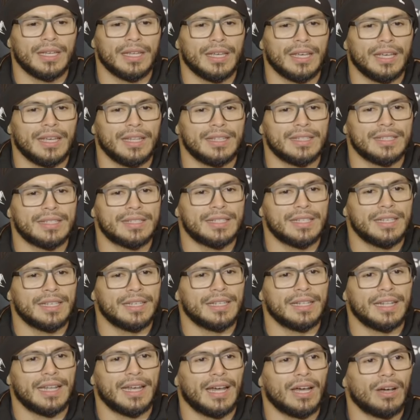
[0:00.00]
and see
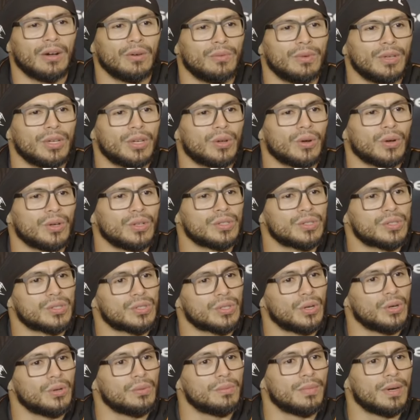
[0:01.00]
now we're going
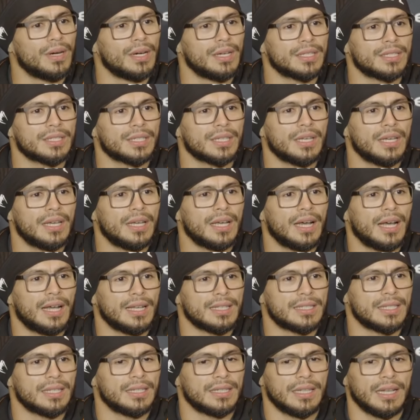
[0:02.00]
so much
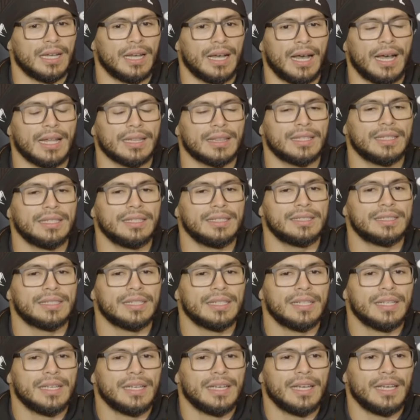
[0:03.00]
as an athlete
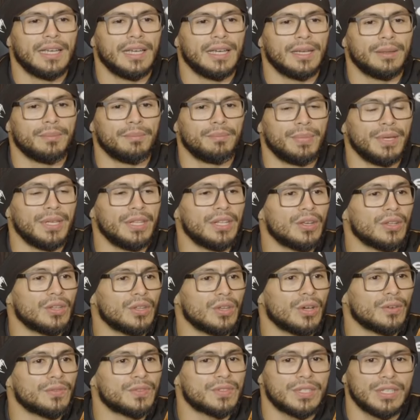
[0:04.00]
and being on
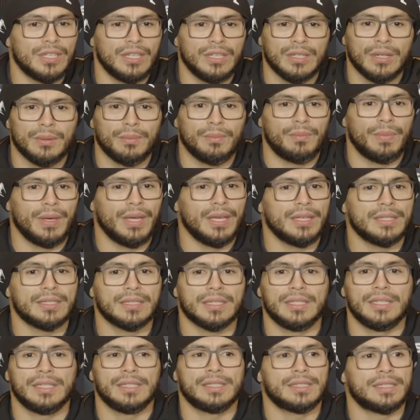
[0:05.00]
UFC in a big
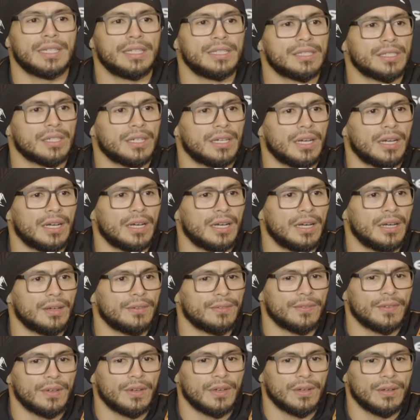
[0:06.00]
stage
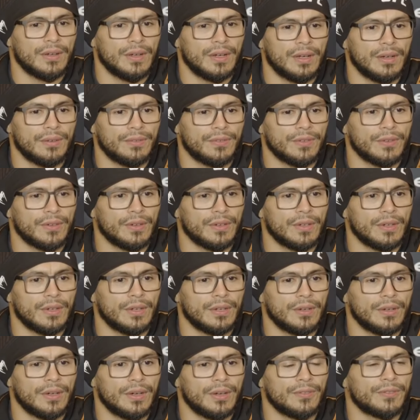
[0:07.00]
of
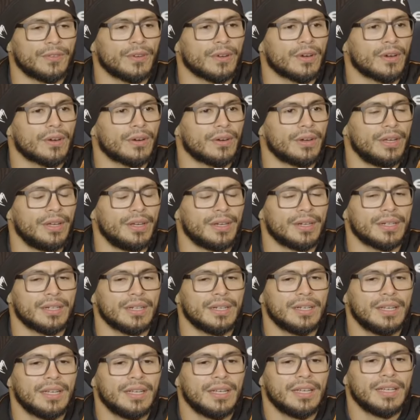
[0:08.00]
a career.
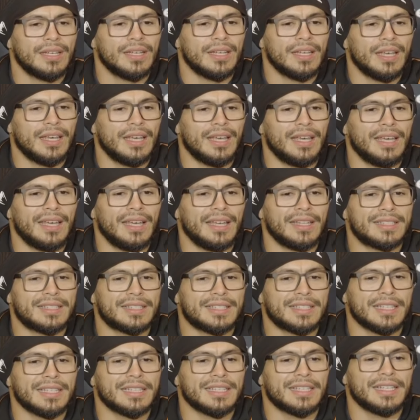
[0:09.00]
It's
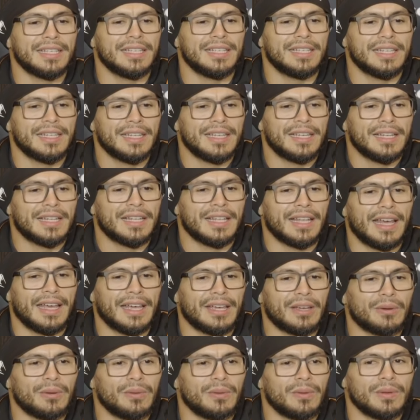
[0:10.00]
something,
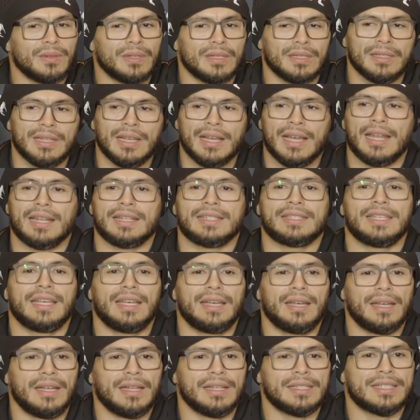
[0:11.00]
like, I'm not going to
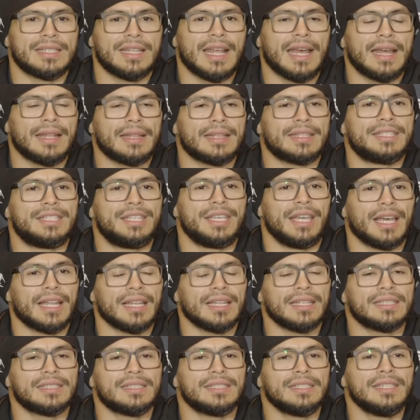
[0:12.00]
say it's not
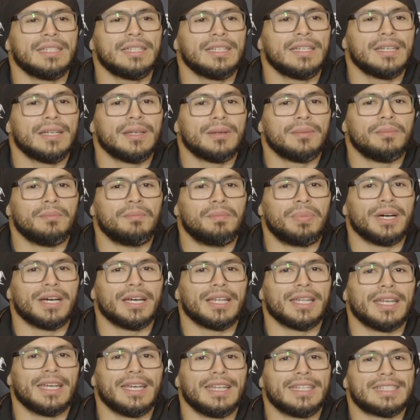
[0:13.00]
jealousy,
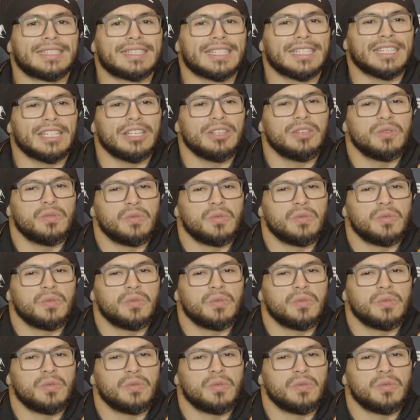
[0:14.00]
but it's something